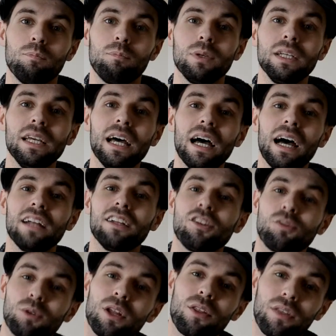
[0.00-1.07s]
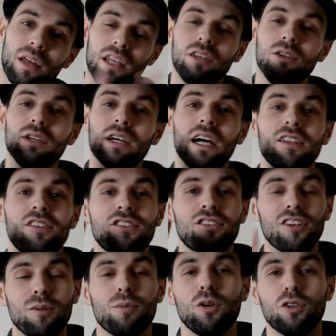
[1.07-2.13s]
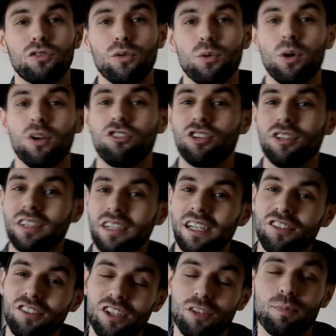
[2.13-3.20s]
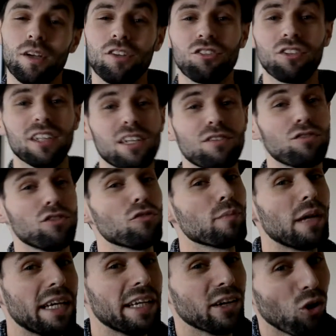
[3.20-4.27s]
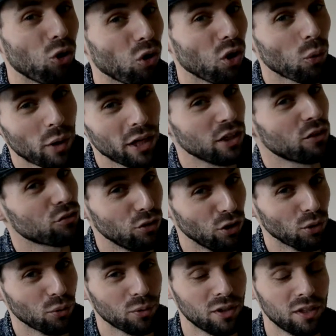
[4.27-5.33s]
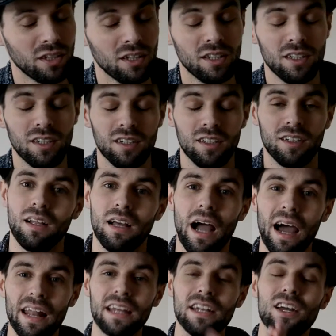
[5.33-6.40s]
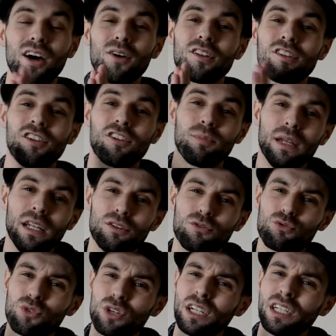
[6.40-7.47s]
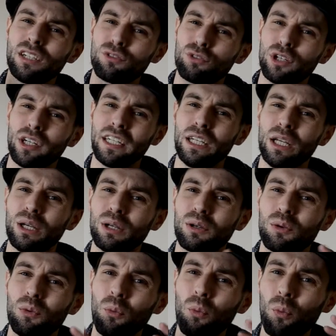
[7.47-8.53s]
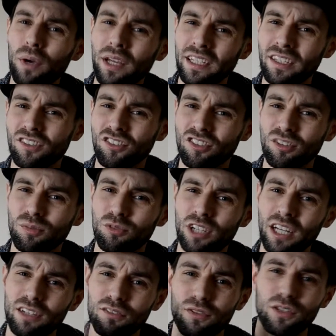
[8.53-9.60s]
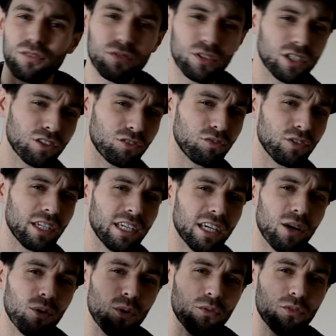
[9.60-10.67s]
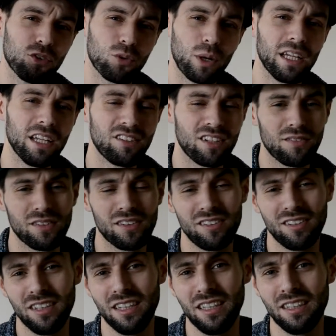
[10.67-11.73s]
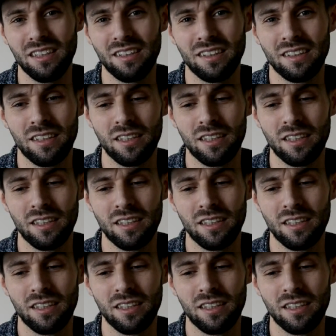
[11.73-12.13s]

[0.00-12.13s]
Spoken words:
But yeah, I just want to thank you guys so much for watching this, especially if you've made it all the way through. And I know this has been a really, really weird subject for the first video of 2017,